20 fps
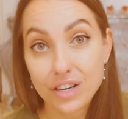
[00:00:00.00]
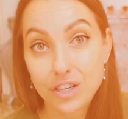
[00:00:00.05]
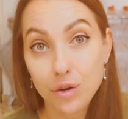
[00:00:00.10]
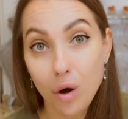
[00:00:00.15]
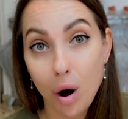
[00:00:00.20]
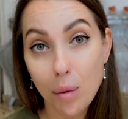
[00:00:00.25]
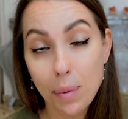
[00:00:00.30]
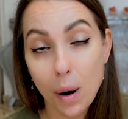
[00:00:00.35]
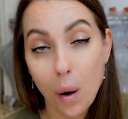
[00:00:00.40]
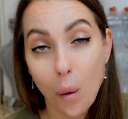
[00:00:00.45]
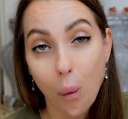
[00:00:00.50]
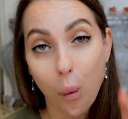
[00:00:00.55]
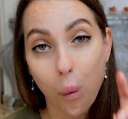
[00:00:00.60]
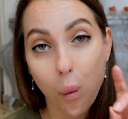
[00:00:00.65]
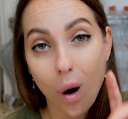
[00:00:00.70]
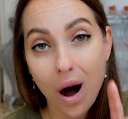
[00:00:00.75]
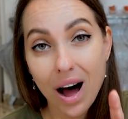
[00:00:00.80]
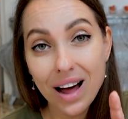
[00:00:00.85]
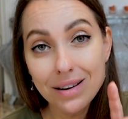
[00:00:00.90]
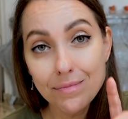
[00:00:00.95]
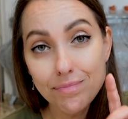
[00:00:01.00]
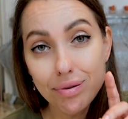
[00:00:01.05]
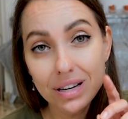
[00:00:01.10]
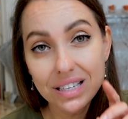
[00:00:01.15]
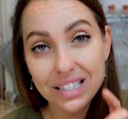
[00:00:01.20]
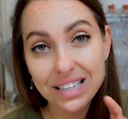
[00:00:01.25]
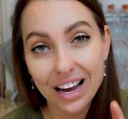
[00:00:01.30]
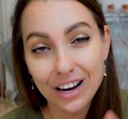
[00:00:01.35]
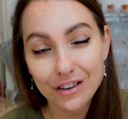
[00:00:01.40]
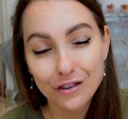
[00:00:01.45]
top
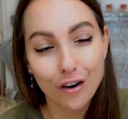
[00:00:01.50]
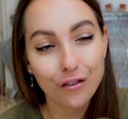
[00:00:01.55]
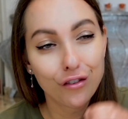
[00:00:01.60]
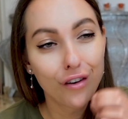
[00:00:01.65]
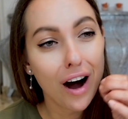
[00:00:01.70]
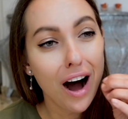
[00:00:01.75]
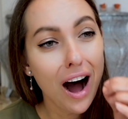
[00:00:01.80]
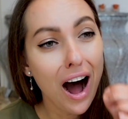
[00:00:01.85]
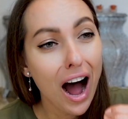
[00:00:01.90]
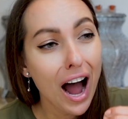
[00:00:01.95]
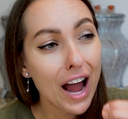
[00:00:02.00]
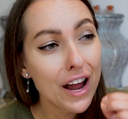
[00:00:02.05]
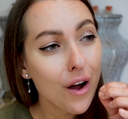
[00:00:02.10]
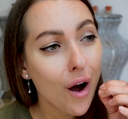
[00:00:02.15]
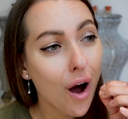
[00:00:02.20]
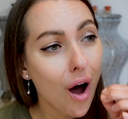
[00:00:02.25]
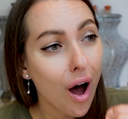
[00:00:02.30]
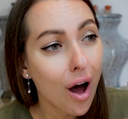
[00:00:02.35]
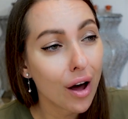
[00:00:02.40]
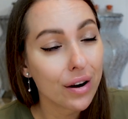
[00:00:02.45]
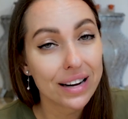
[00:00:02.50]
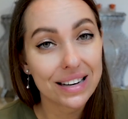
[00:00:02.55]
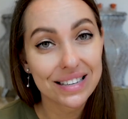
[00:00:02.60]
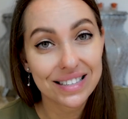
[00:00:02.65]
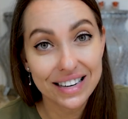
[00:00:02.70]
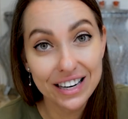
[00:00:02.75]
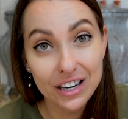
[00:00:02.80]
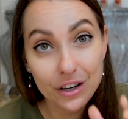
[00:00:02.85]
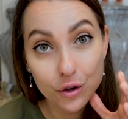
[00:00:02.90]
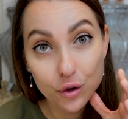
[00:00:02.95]
1% of high earners
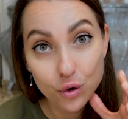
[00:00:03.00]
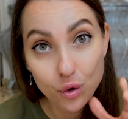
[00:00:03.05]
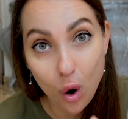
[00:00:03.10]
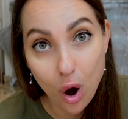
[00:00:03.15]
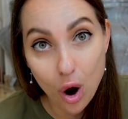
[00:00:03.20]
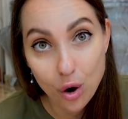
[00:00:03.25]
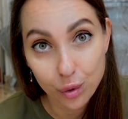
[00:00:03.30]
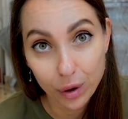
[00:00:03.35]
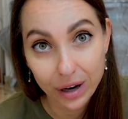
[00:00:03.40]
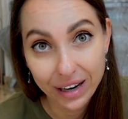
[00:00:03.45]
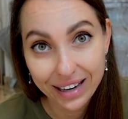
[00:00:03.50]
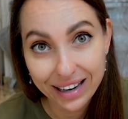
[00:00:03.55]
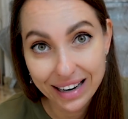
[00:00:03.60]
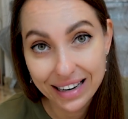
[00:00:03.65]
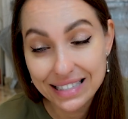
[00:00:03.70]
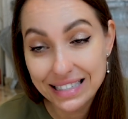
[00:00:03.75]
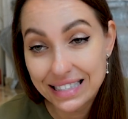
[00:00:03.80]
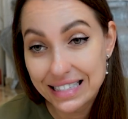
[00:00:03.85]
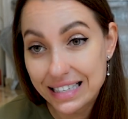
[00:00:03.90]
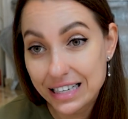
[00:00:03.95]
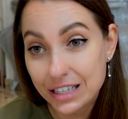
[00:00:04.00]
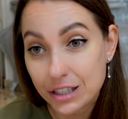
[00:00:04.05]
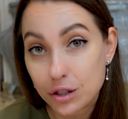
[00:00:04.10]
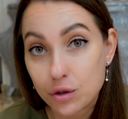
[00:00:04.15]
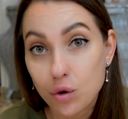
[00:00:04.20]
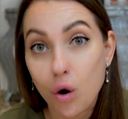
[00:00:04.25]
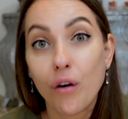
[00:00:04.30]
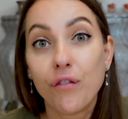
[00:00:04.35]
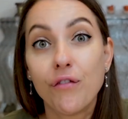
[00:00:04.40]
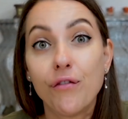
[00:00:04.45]
in Norway consists
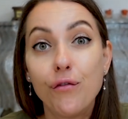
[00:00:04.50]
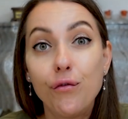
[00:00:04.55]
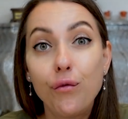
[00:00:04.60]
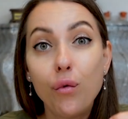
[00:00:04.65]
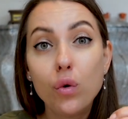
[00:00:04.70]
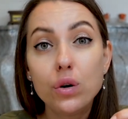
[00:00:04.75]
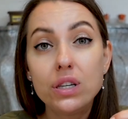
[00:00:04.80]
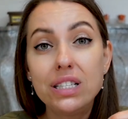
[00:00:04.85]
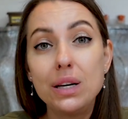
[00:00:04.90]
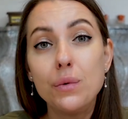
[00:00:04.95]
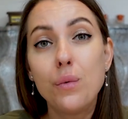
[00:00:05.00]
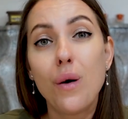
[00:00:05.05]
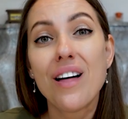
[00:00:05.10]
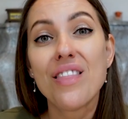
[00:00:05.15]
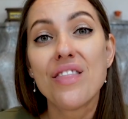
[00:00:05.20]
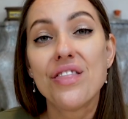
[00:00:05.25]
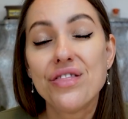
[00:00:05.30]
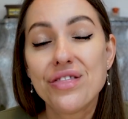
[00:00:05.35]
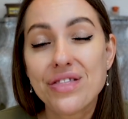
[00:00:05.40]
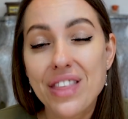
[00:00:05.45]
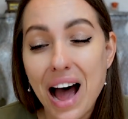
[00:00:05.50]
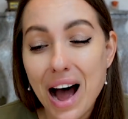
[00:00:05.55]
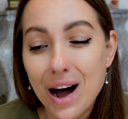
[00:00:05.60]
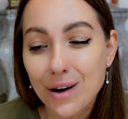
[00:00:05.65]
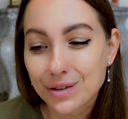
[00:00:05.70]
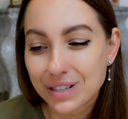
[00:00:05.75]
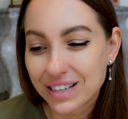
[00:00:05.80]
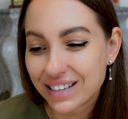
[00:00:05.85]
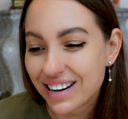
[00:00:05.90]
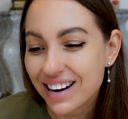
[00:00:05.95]
of
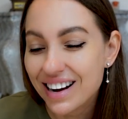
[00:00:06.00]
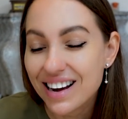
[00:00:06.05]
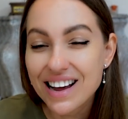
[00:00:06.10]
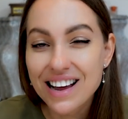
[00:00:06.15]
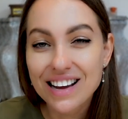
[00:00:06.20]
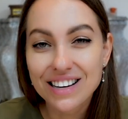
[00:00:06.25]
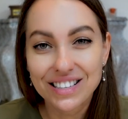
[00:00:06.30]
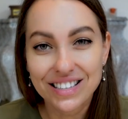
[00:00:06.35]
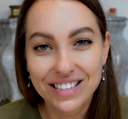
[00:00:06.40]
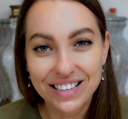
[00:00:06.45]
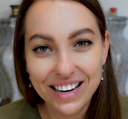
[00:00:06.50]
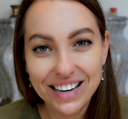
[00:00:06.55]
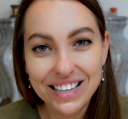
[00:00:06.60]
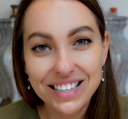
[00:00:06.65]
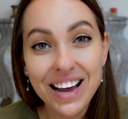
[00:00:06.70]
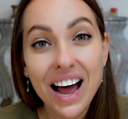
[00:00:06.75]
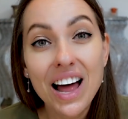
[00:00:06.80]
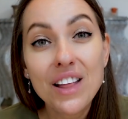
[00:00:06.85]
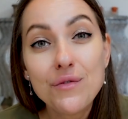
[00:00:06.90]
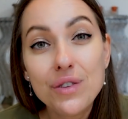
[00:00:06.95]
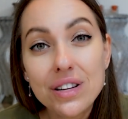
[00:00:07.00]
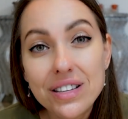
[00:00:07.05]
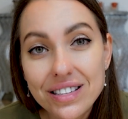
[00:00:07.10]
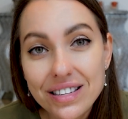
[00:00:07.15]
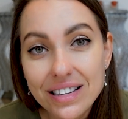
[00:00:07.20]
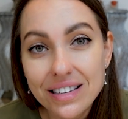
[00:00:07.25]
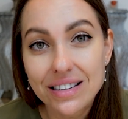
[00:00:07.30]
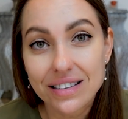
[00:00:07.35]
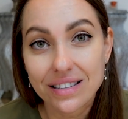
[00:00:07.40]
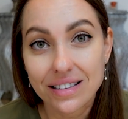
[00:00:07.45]
41,600
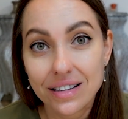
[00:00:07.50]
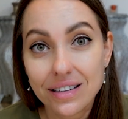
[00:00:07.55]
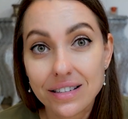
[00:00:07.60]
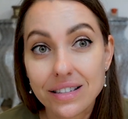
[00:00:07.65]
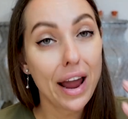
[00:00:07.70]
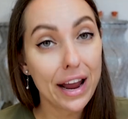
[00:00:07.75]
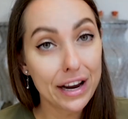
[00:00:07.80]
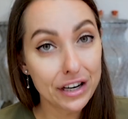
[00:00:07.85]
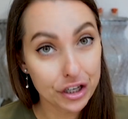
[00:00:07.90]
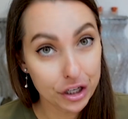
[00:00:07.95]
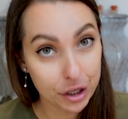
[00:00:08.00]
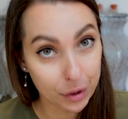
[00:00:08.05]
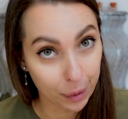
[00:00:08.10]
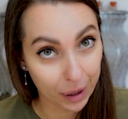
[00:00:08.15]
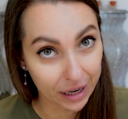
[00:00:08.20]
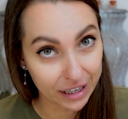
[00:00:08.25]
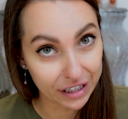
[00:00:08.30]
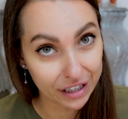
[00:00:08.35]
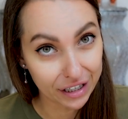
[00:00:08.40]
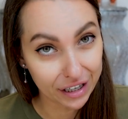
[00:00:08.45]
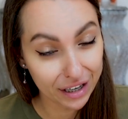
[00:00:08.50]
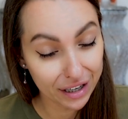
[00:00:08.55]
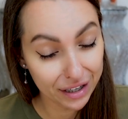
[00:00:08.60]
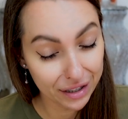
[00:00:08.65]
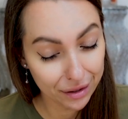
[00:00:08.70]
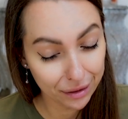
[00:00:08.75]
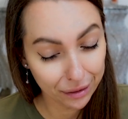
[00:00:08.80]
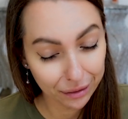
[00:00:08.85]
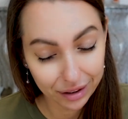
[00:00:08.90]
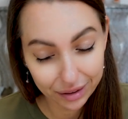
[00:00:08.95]
citizens aged 20 years
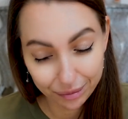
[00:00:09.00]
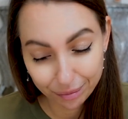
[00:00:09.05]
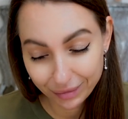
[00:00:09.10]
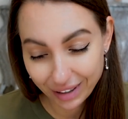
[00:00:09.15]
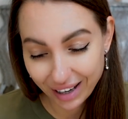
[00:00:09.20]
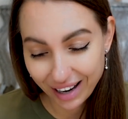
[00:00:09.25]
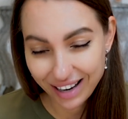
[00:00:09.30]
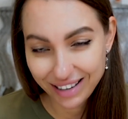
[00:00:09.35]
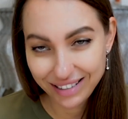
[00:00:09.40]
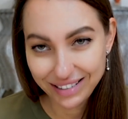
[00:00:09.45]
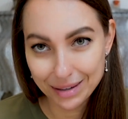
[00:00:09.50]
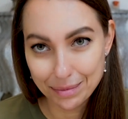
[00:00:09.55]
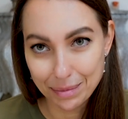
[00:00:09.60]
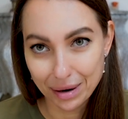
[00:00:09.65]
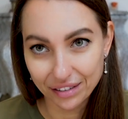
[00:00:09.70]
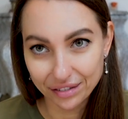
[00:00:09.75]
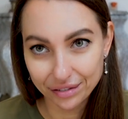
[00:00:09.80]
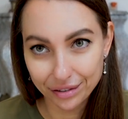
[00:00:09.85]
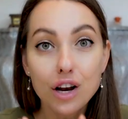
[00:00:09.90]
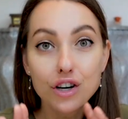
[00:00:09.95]
old and above.